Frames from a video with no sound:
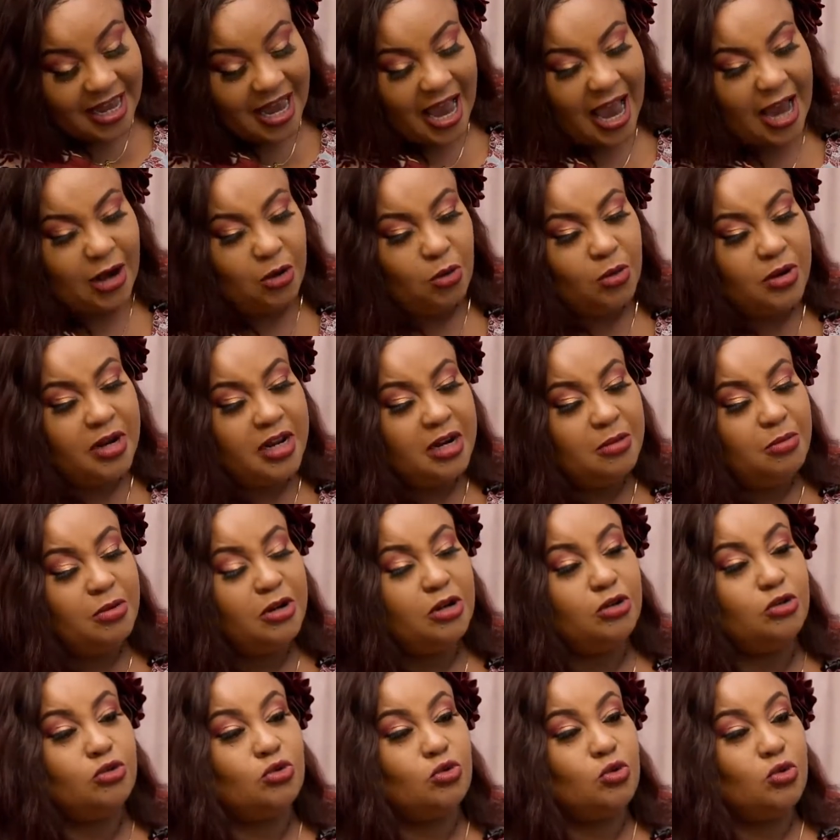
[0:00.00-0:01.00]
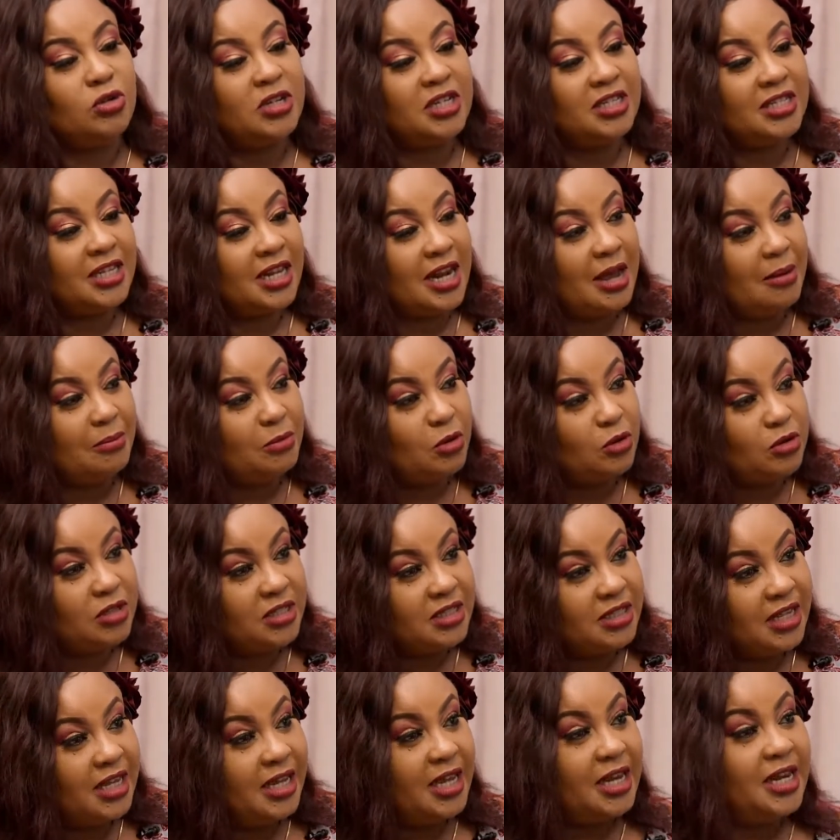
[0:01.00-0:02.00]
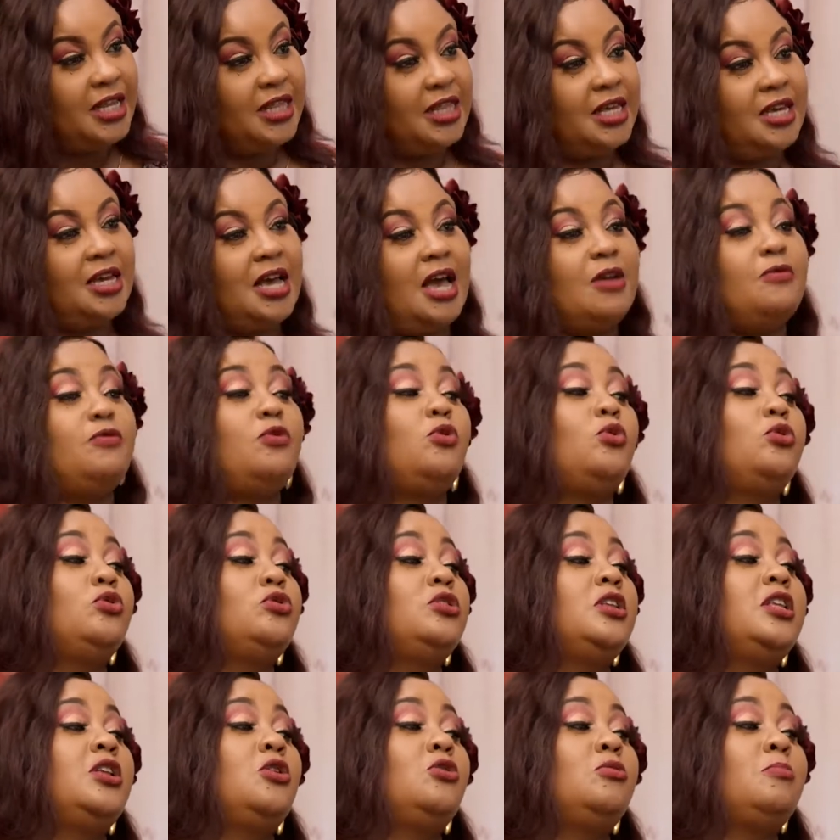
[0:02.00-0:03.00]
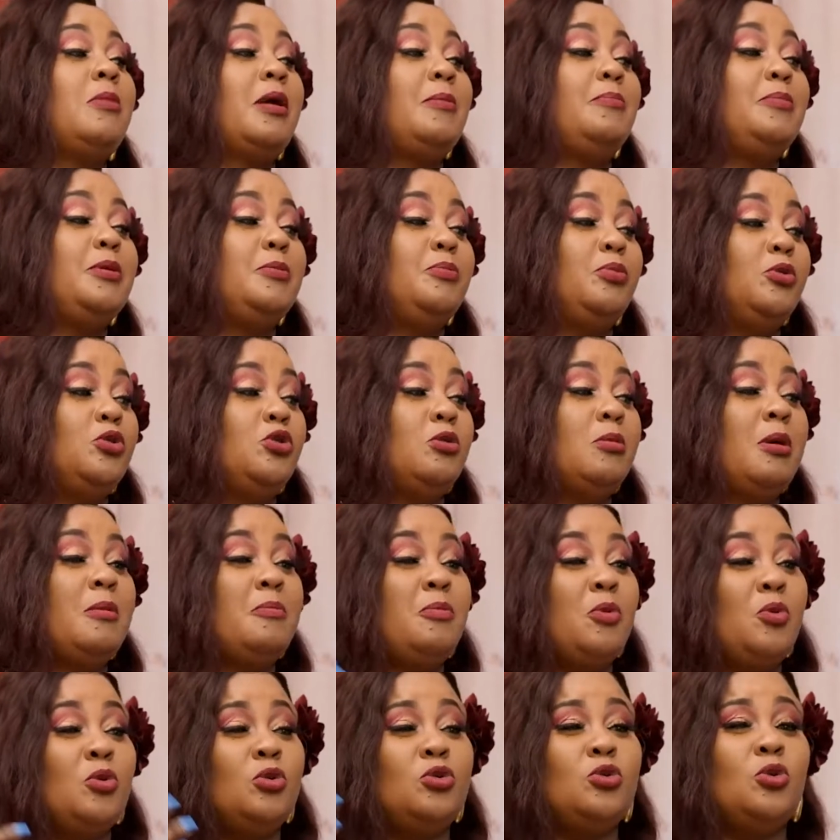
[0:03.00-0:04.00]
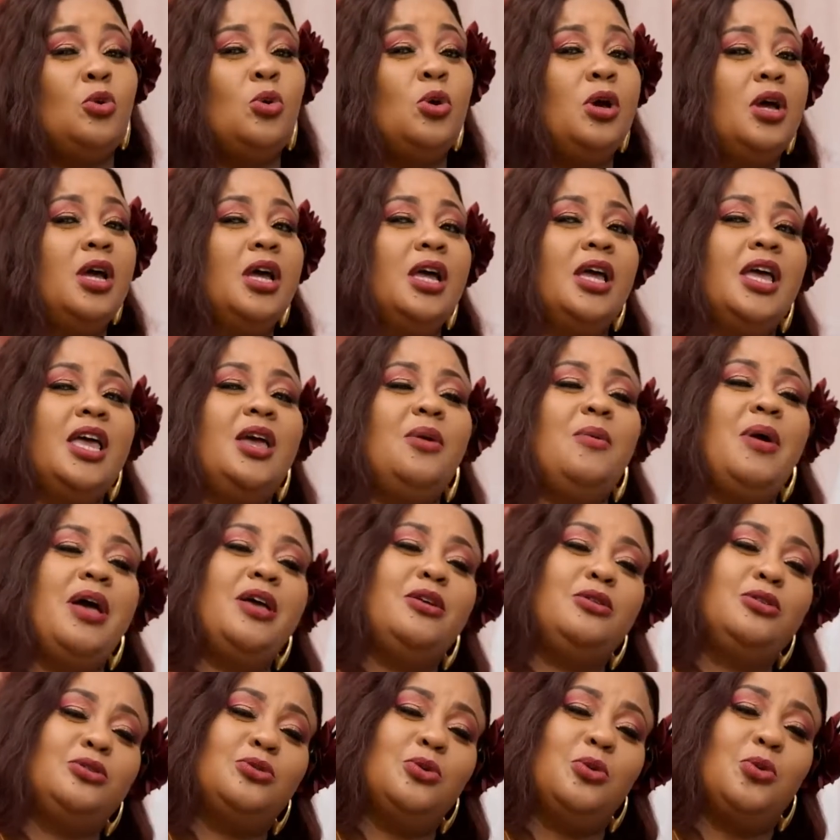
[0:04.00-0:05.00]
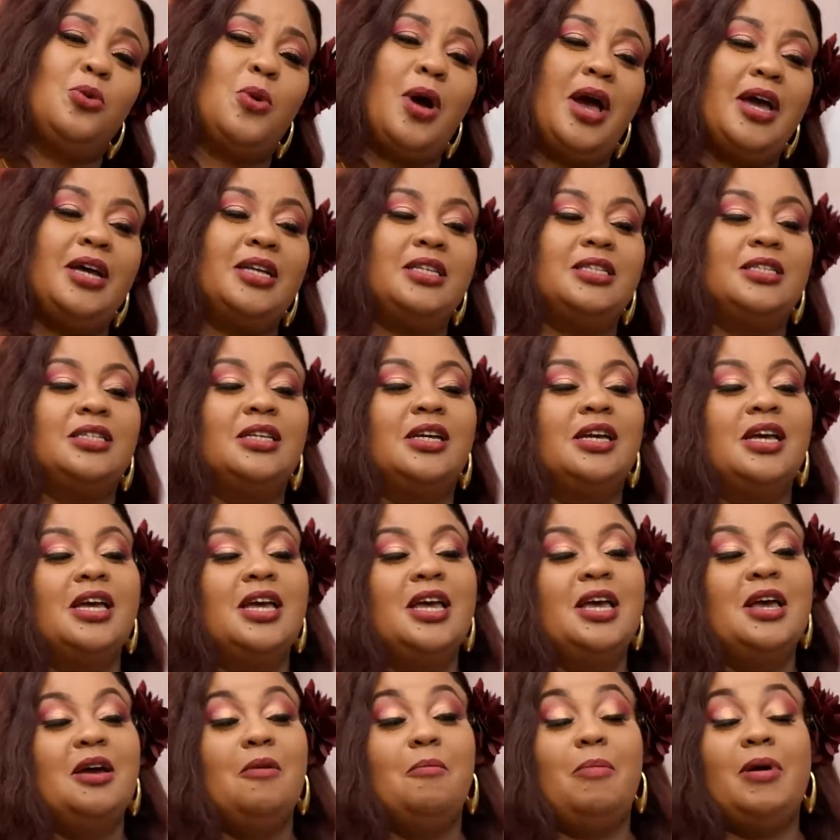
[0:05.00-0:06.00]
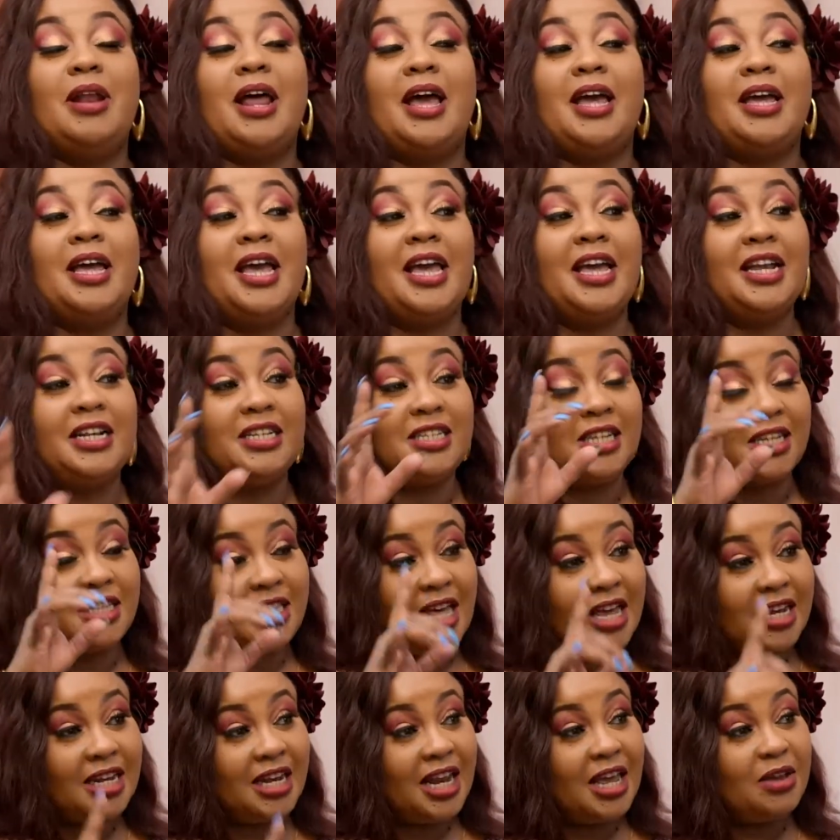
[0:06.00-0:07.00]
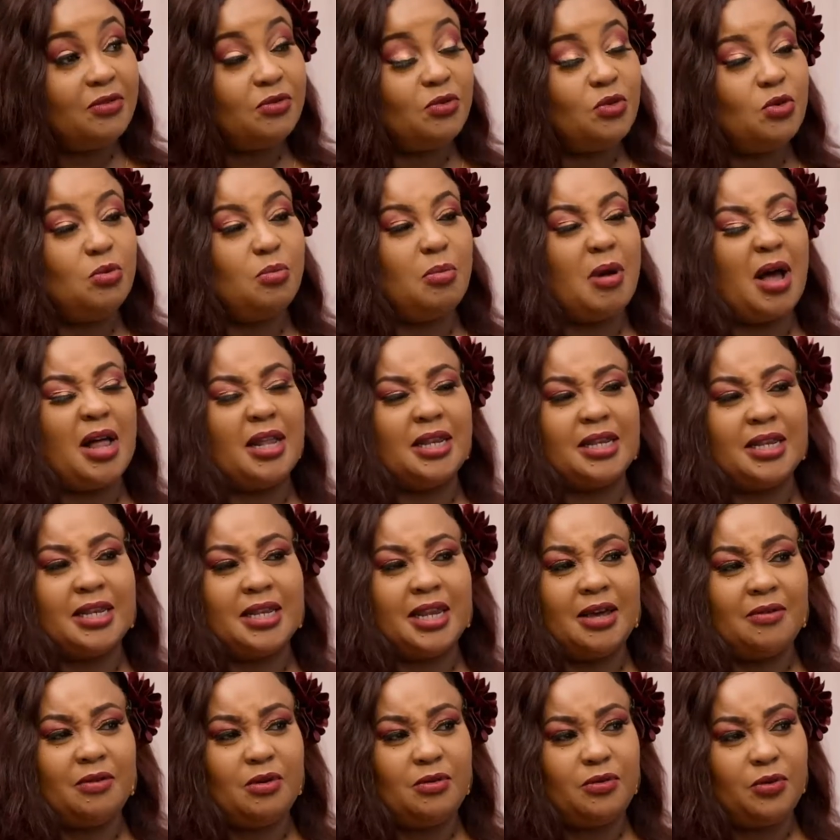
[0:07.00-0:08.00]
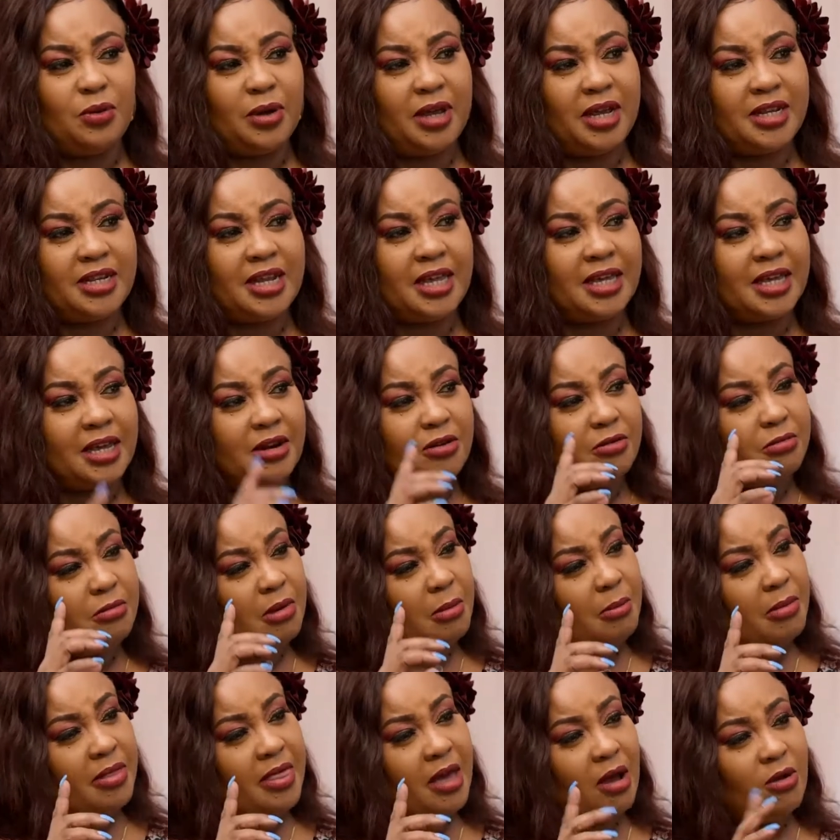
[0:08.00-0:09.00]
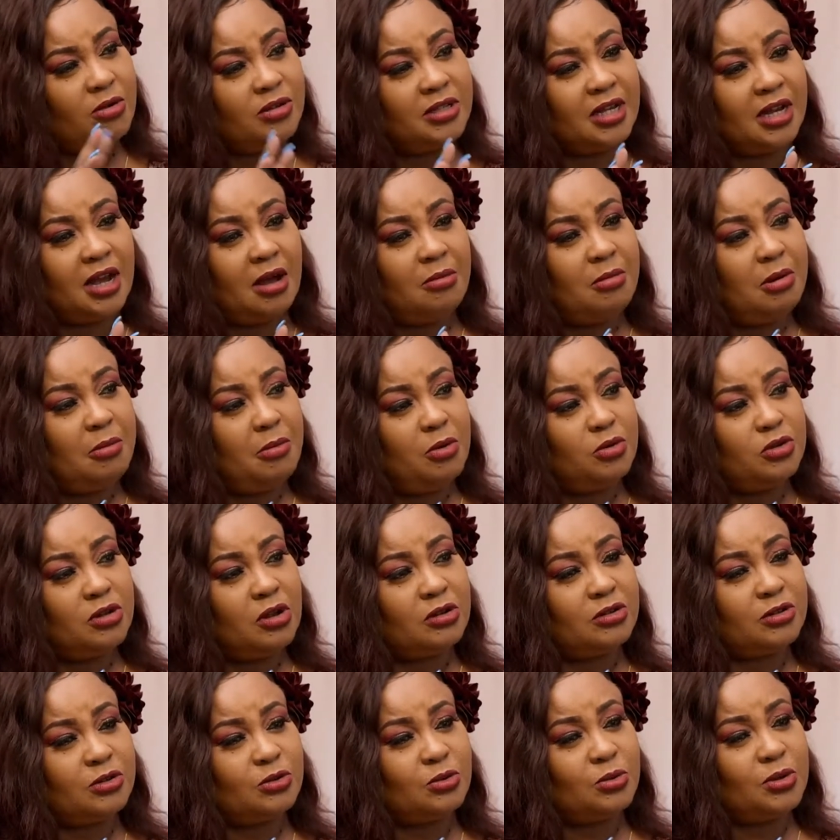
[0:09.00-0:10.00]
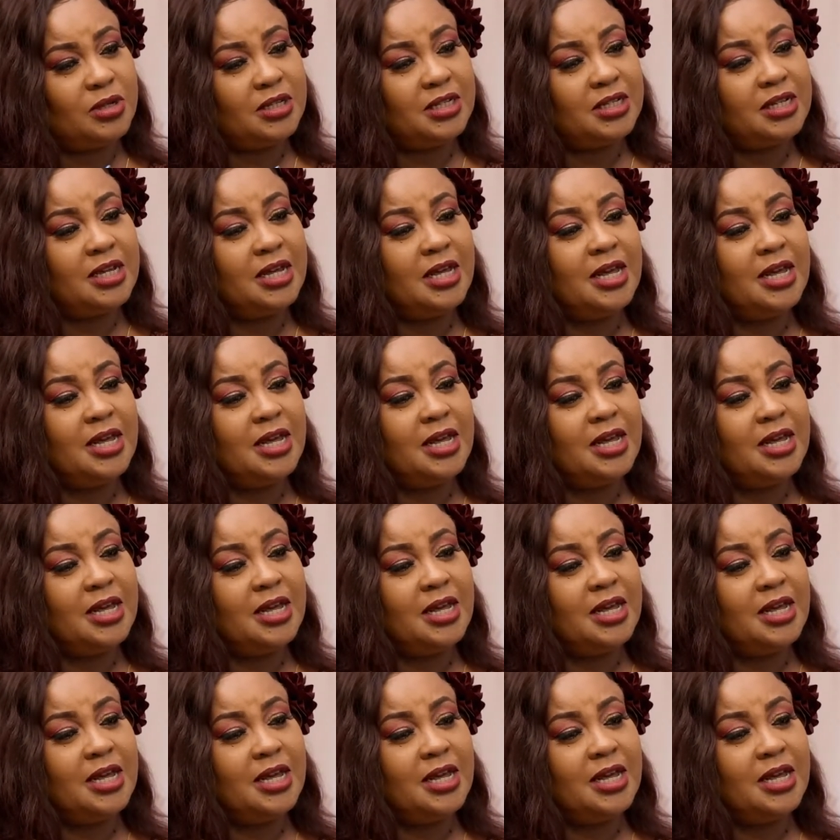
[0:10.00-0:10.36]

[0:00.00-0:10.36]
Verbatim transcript: I don't want anybody to notice that I'm not saying anything. I forgot they're not my people. You know, my people know. Hey, why are you so quiet? Why are you so quiet? But I entered that life group. I'll never forget. I can remember the house. I can't remember whose house it was.